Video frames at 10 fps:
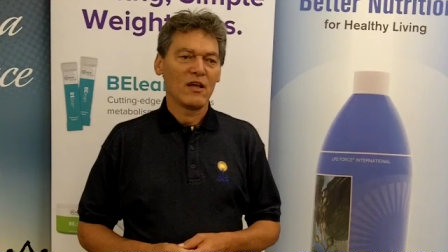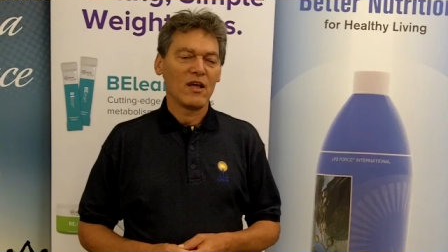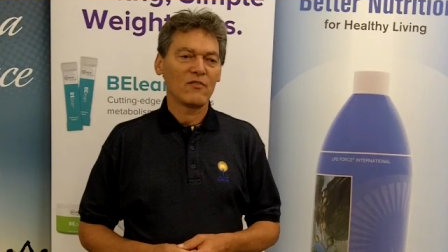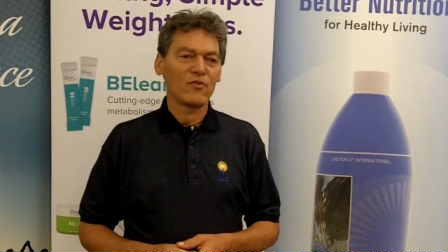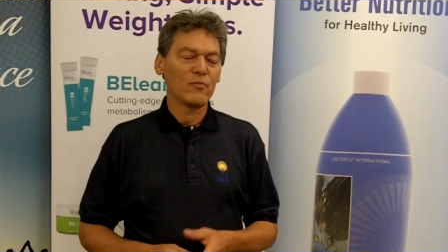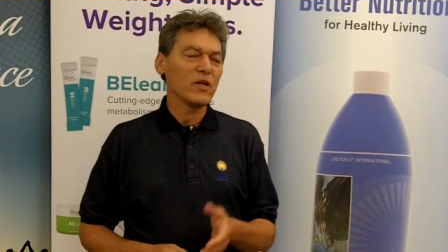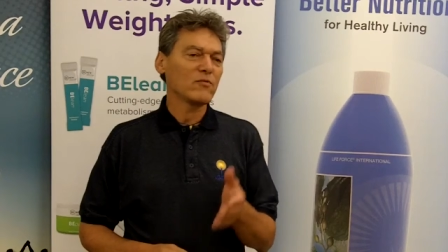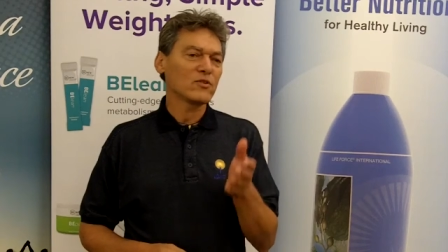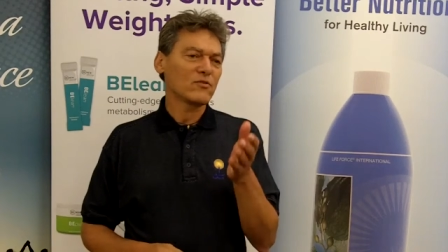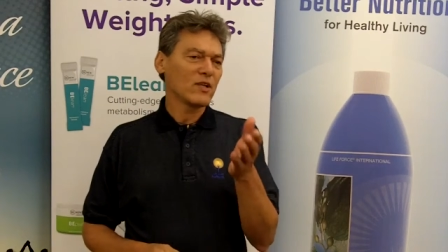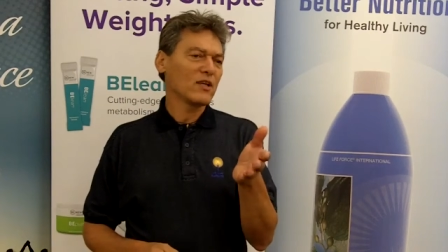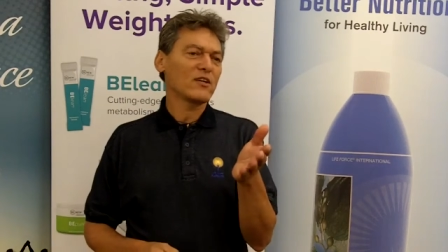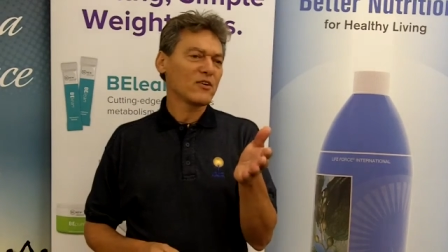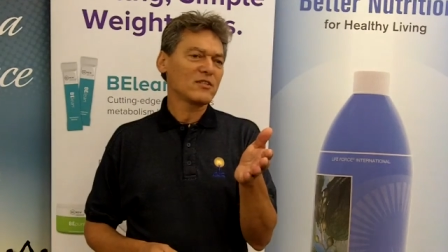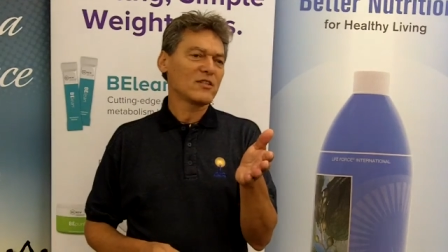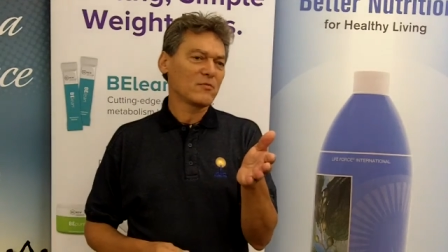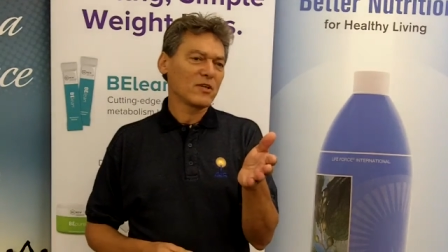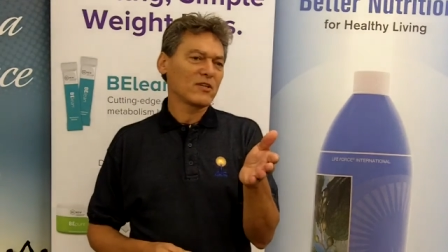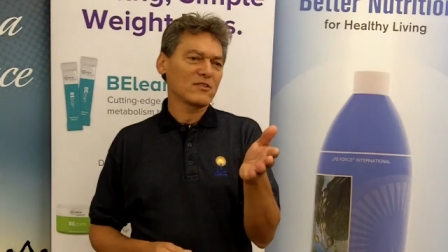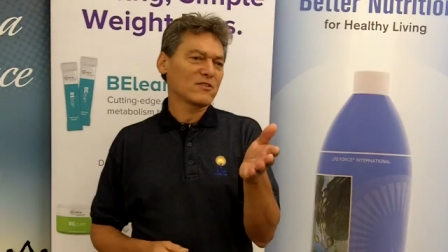And for me, it was really Krista
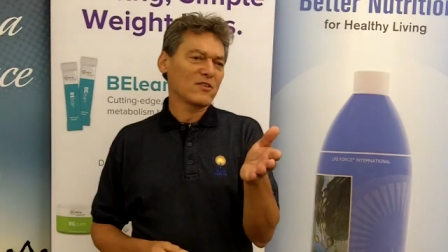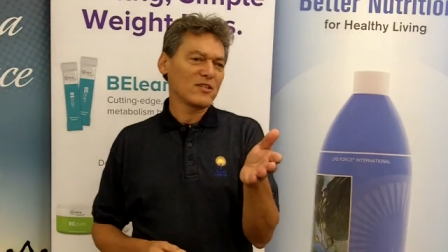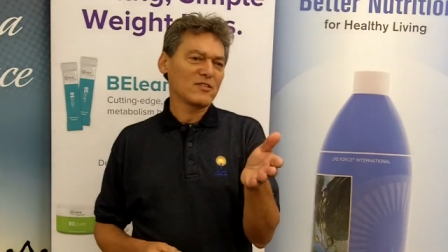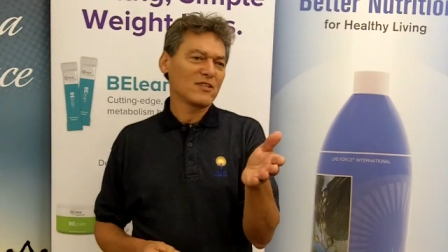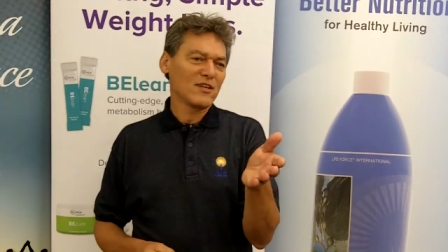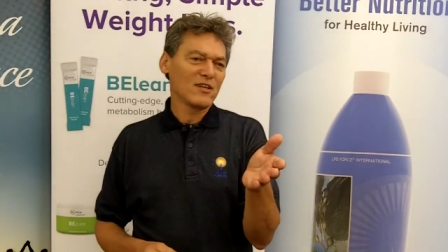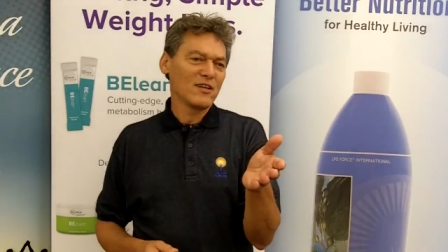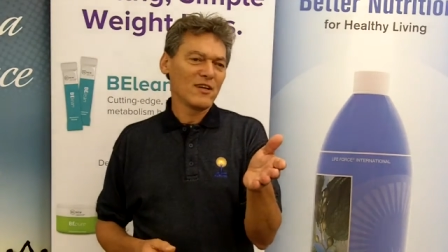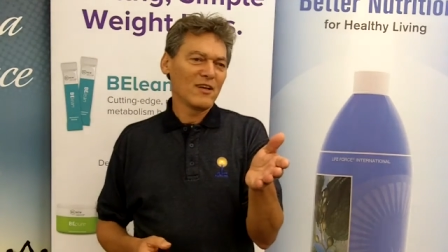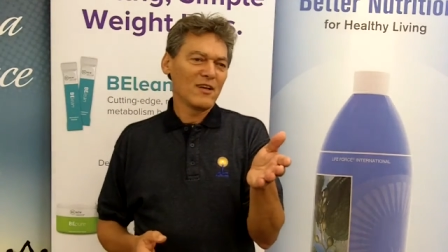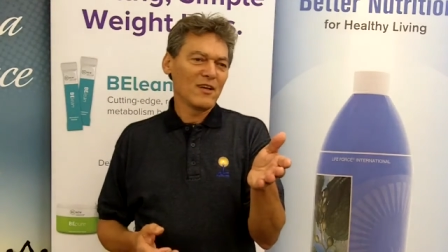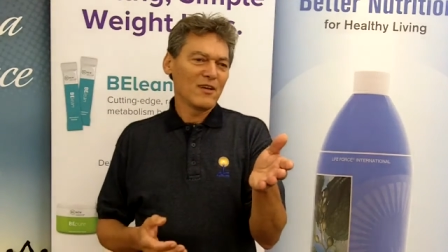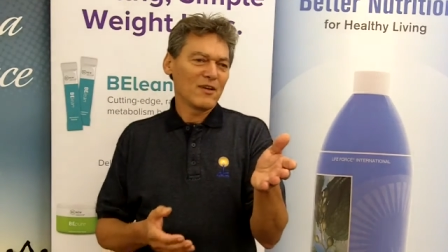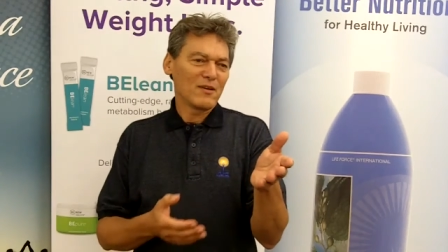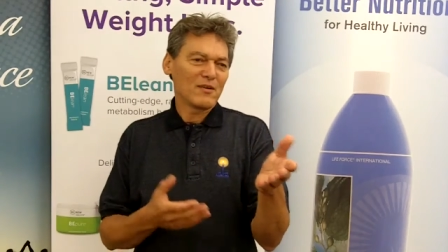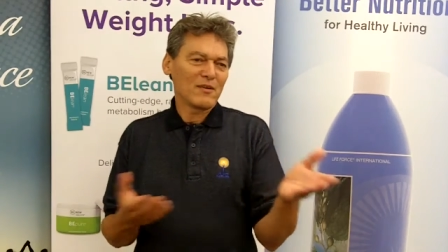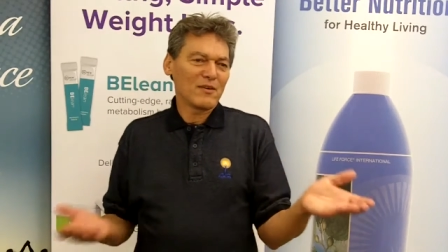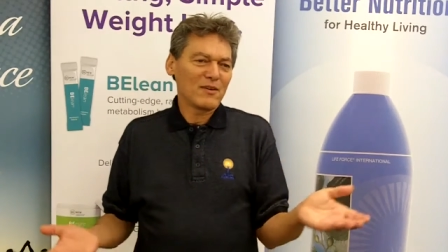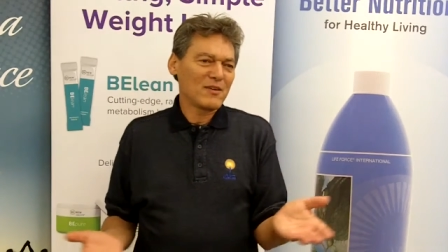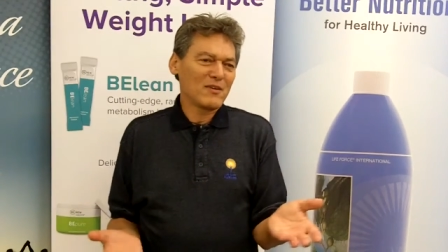because Krista,
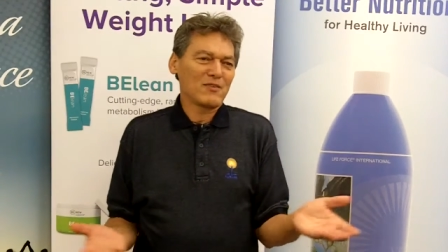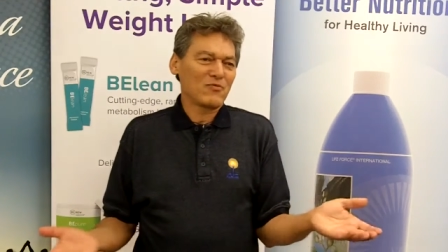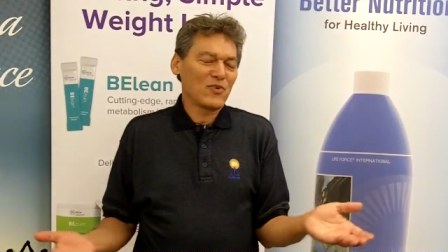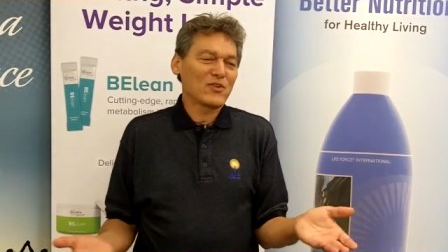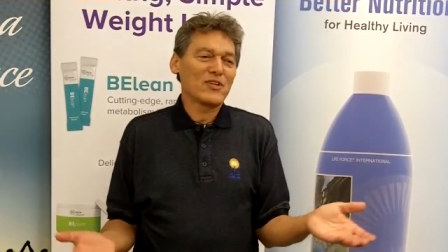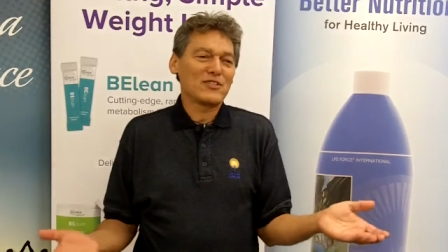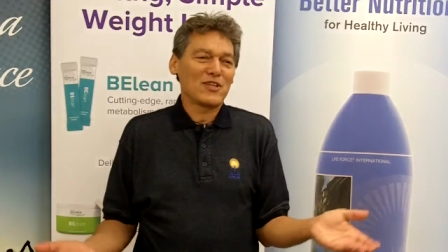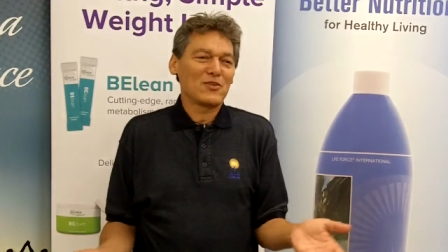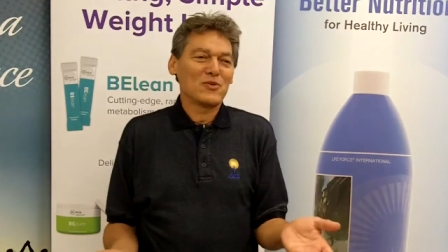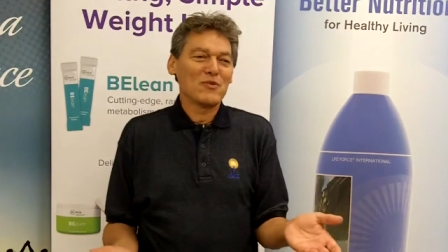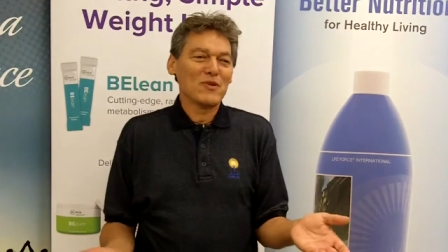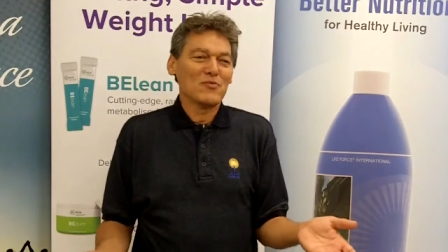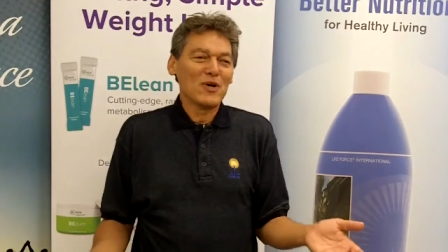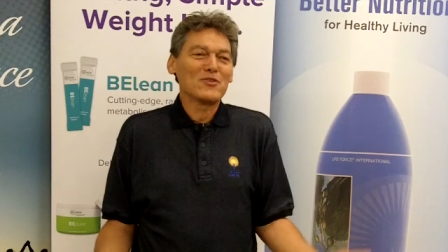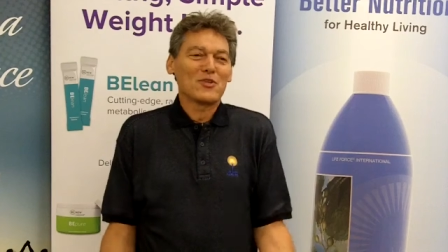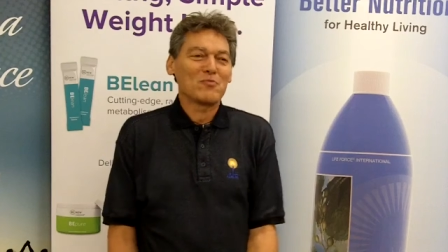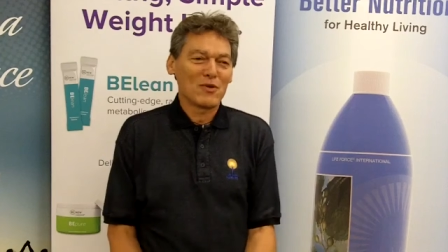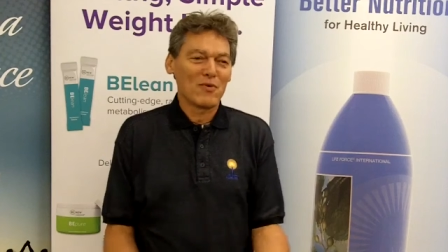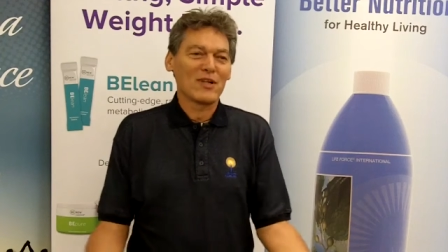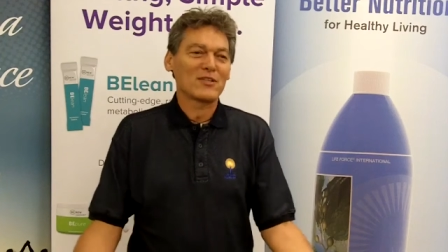for Krista to even want to
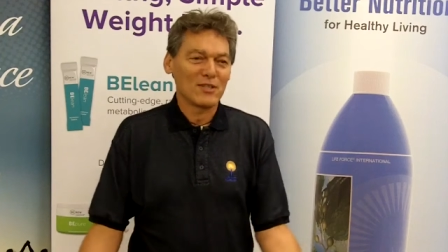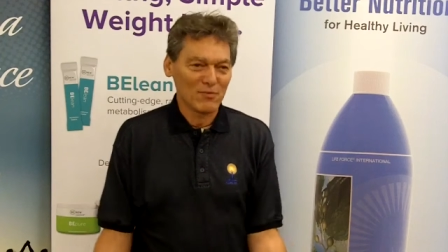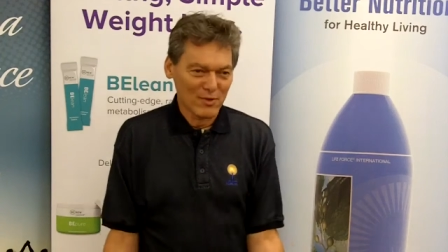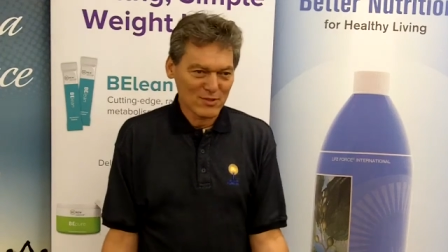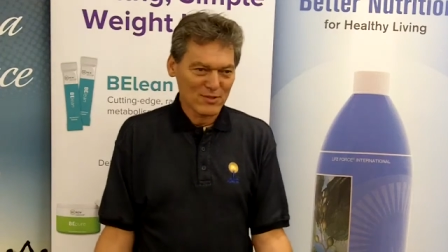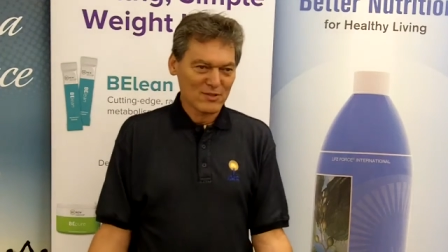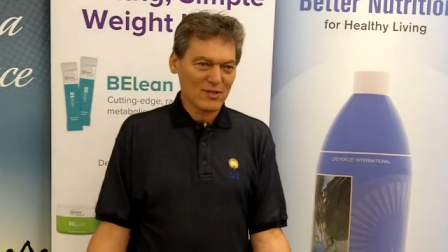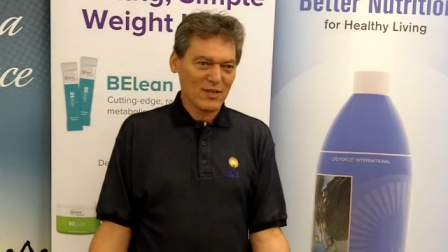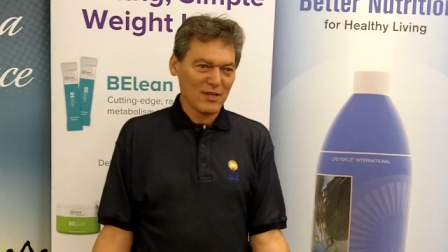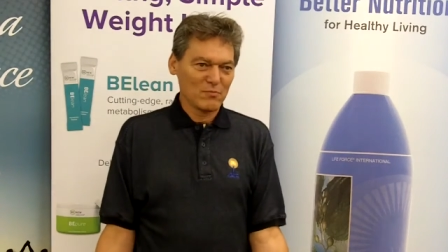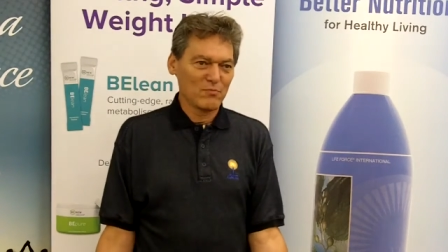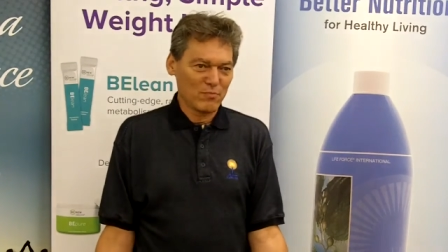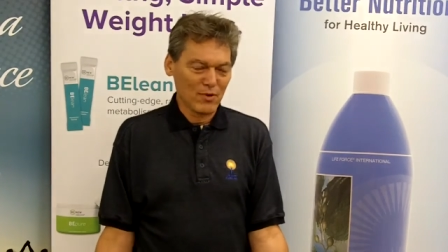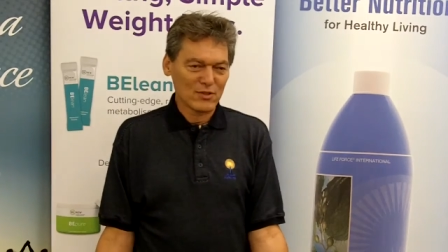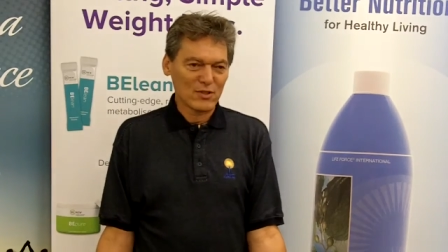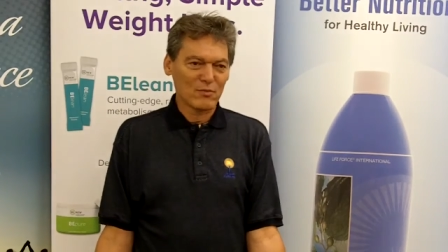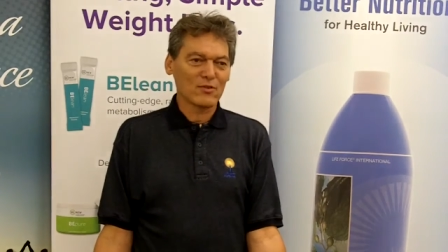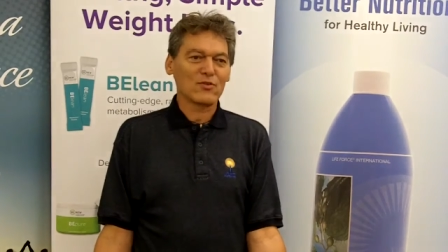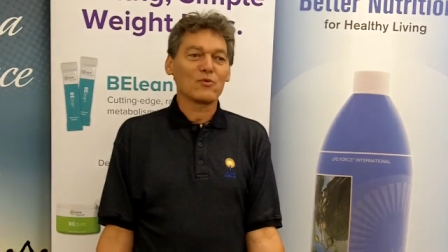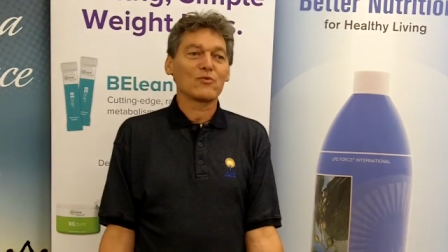be wealthy was an
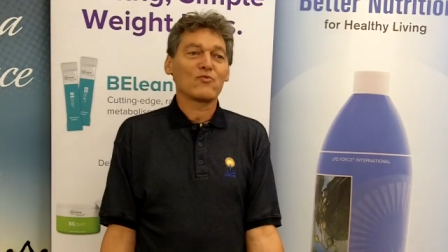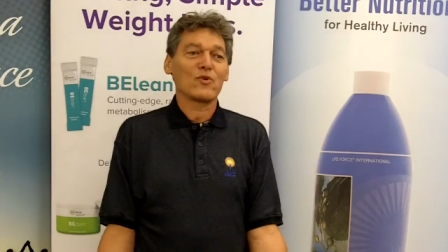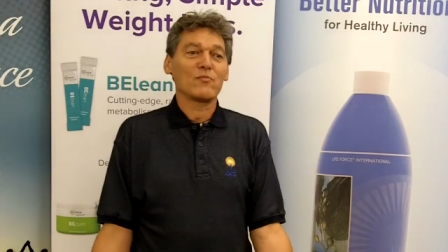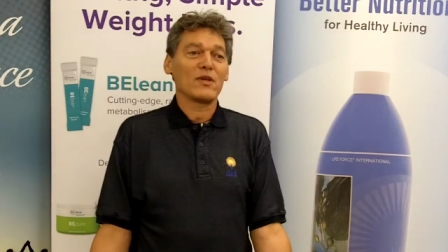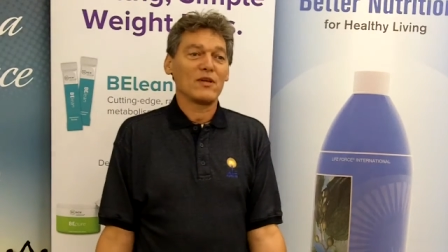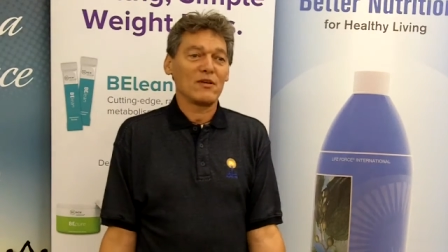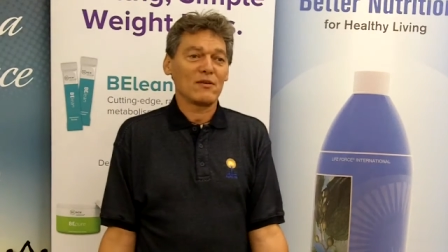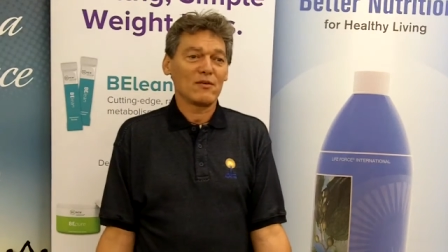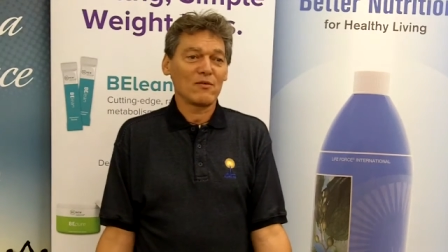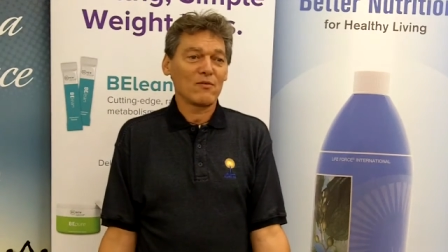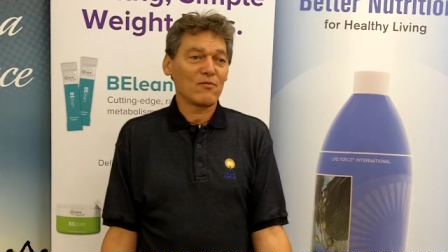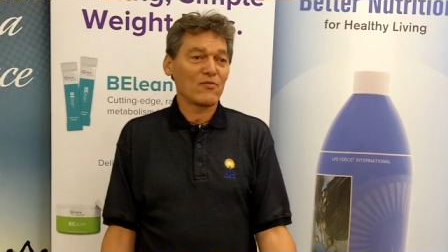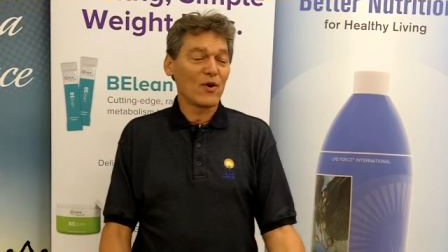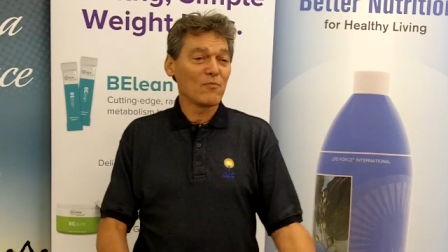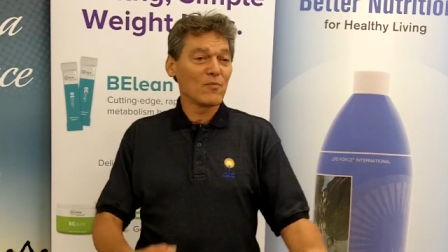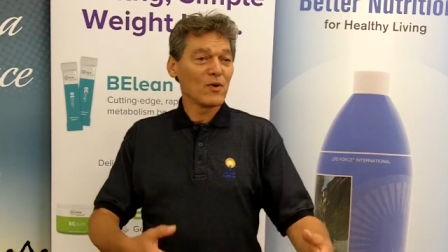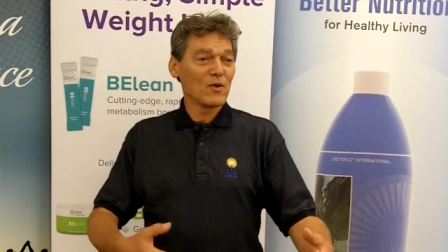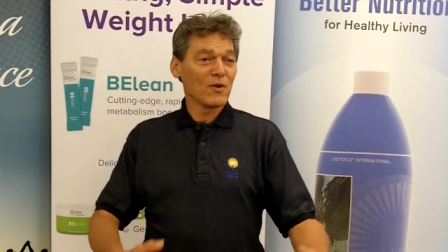impossible thought for me from